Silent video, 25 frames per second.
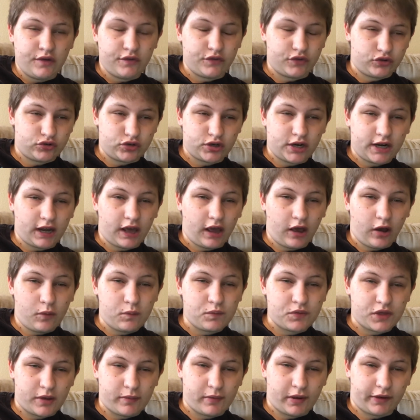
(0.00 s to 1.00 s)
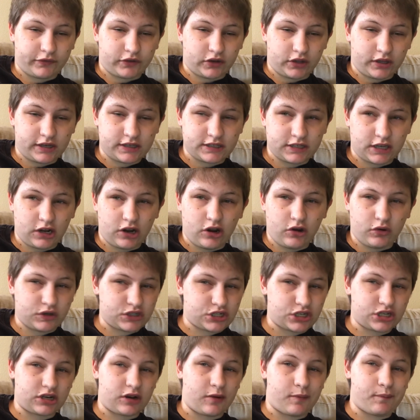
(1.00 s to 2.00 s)
If you try to help them after they say no,
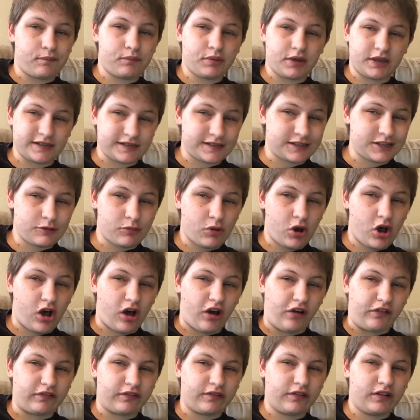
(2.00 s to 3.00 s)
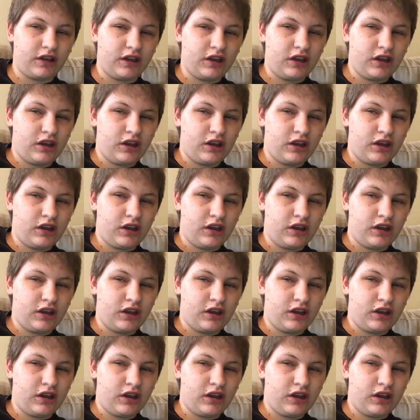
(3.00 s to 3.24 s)
it's just going to piss them off.